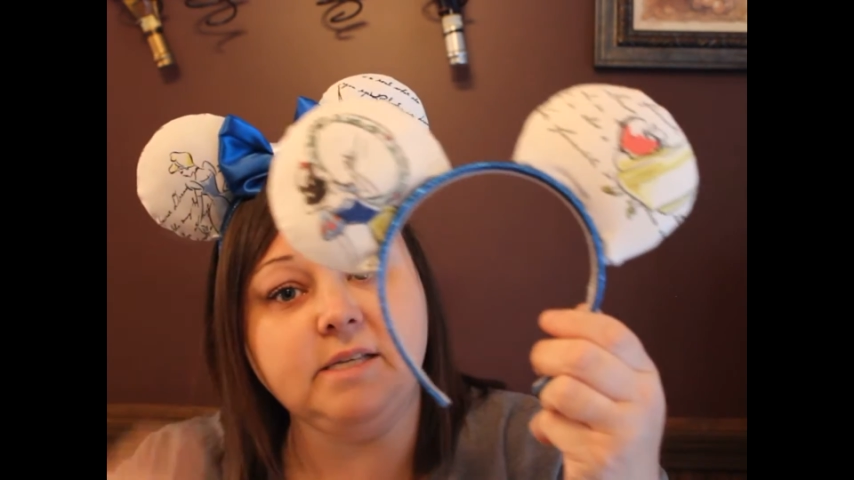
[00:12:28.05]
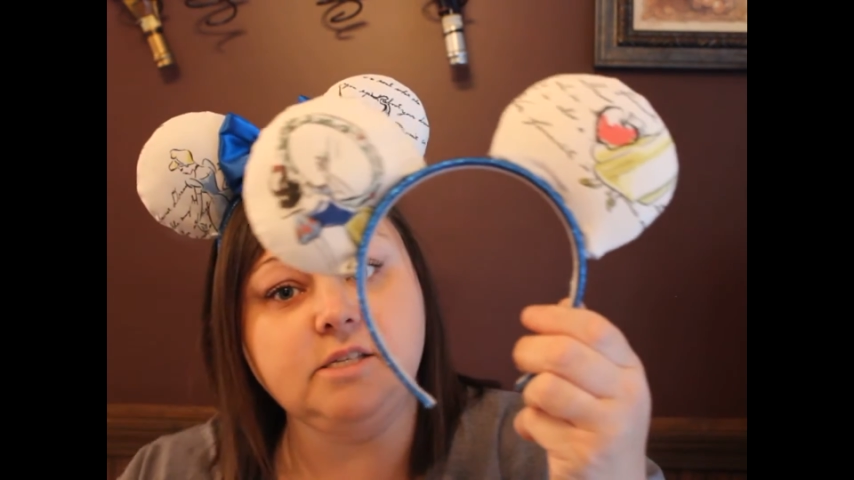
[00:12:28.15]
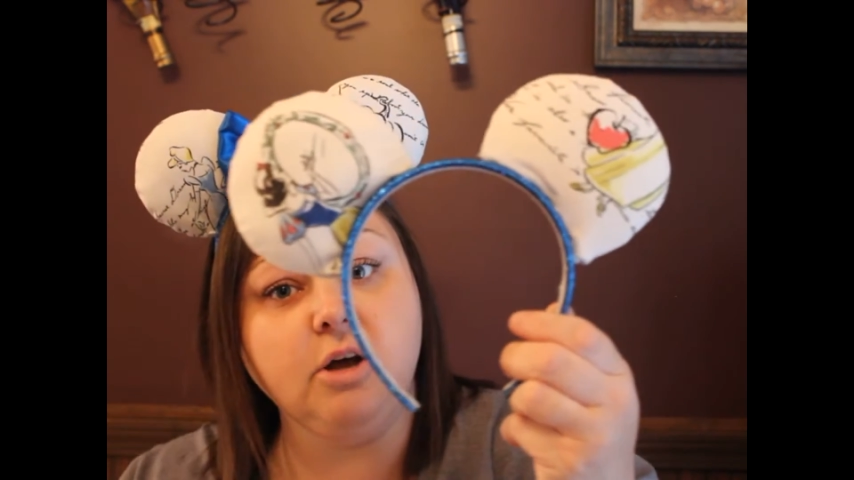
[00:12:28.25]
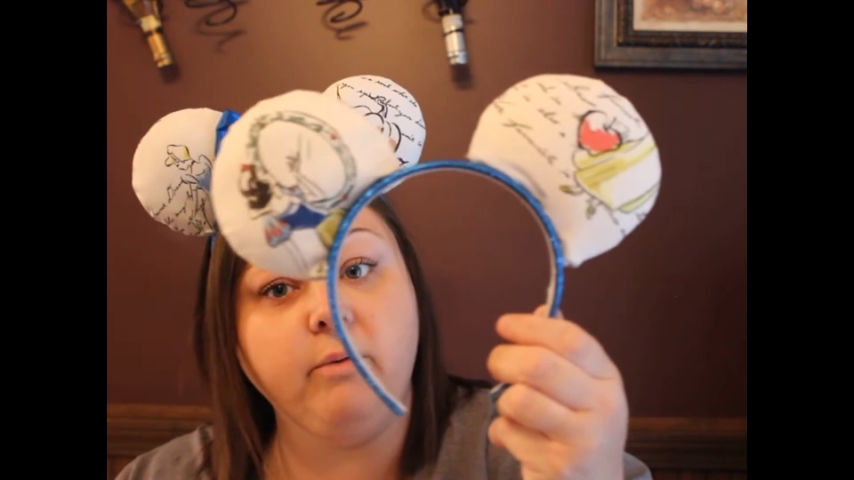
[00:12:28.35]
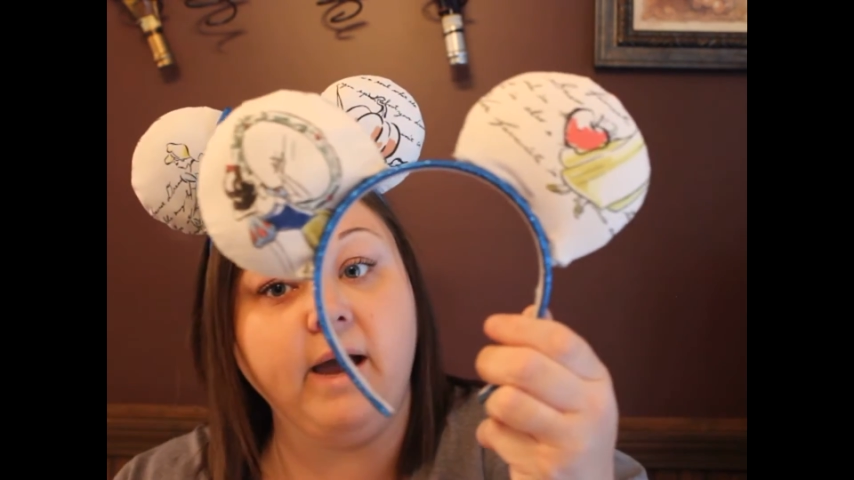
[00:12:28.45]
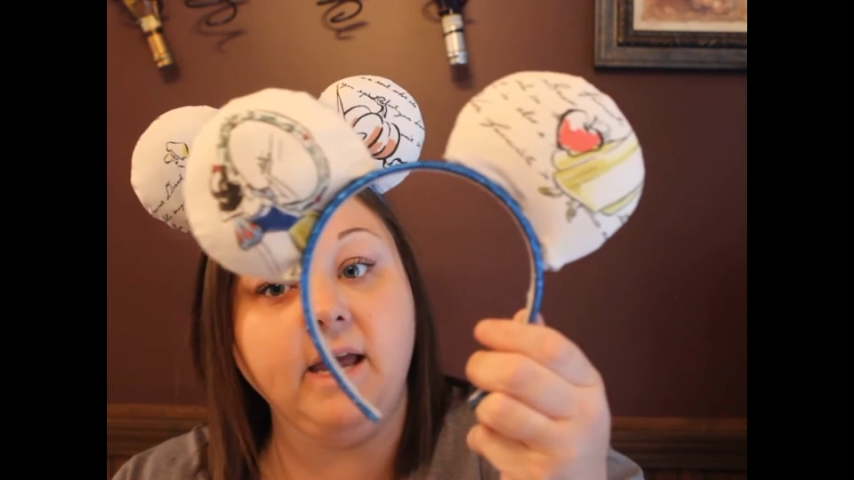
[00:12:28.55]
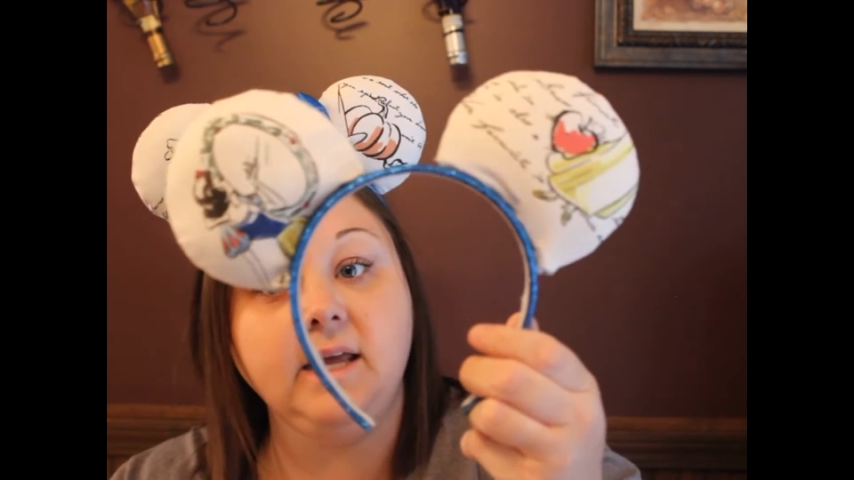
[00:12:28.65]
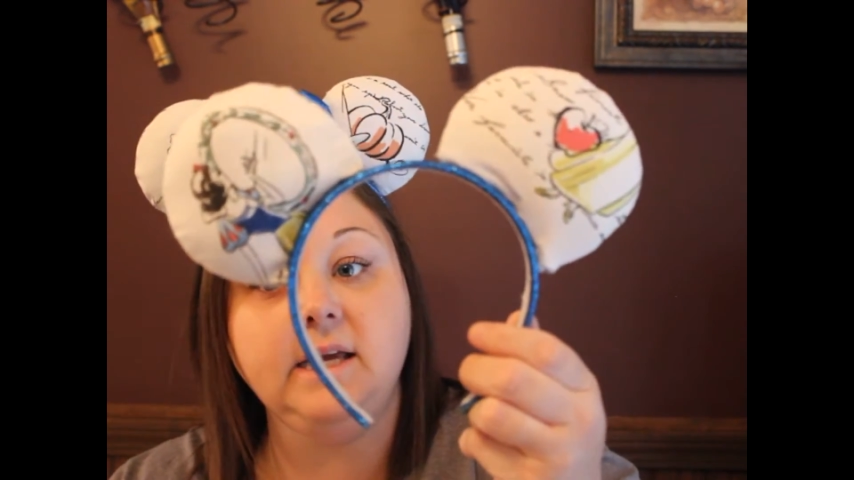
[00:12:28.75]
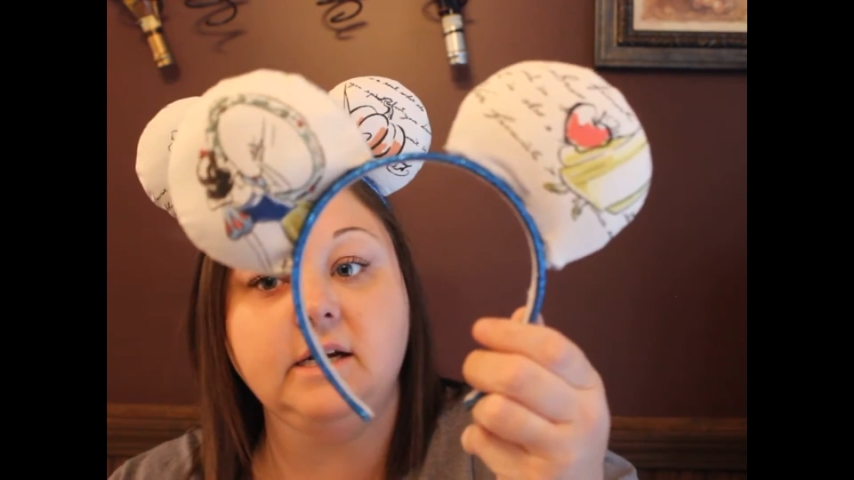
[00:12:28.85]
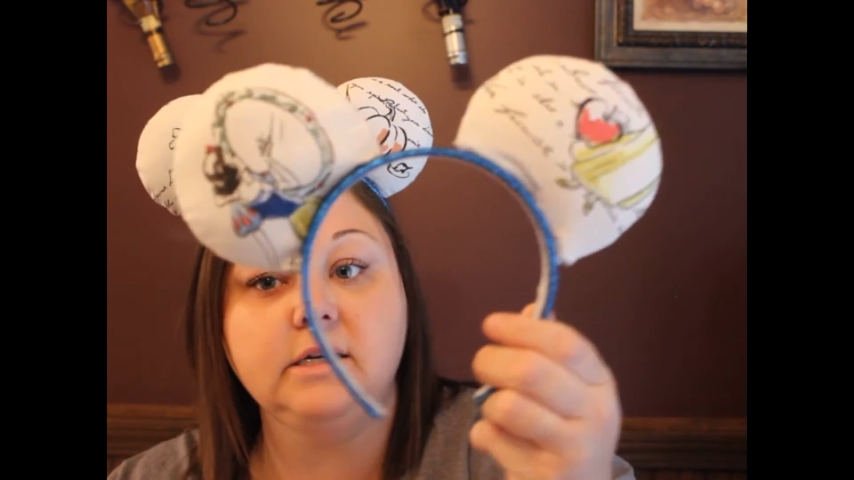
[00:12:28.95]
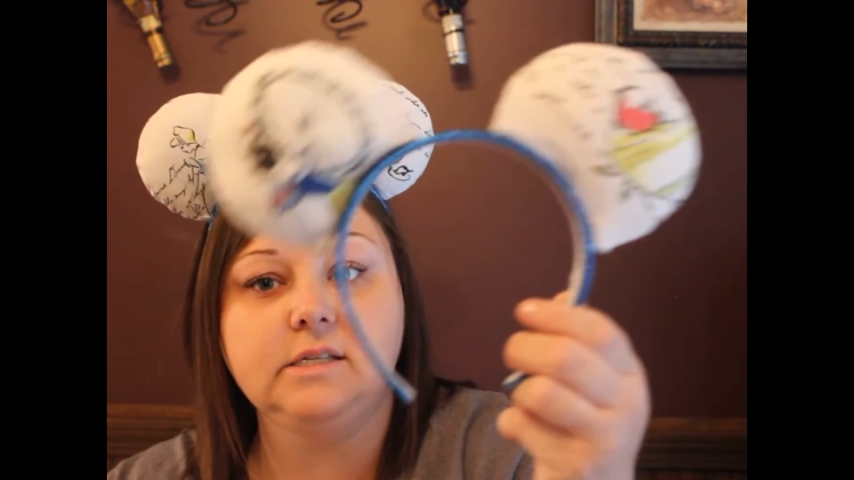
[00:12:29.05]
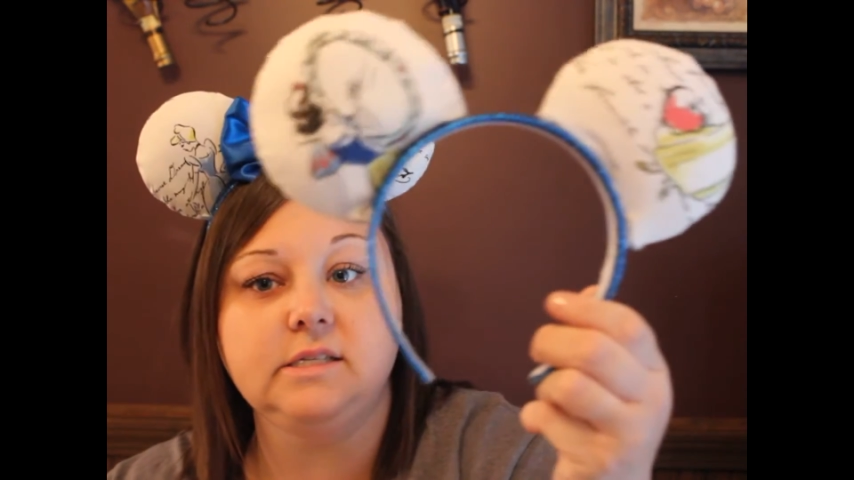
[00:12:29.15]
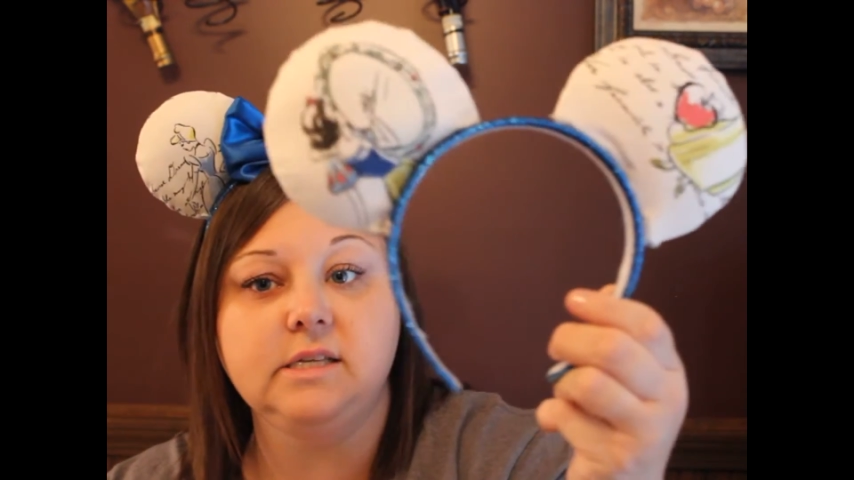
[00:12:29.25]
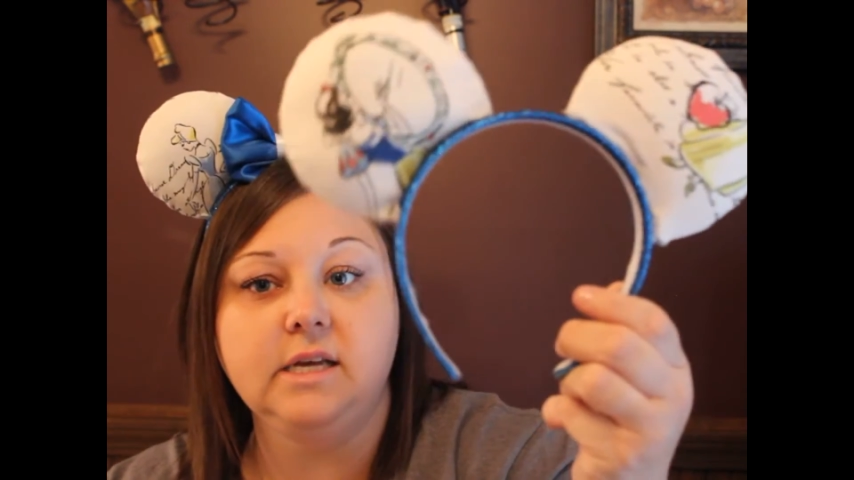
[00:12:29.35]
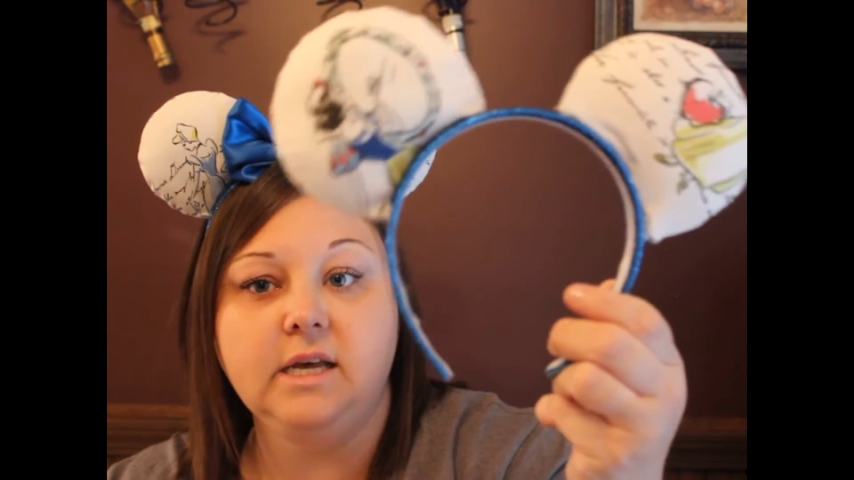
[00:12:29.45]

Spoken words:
Snow White ears.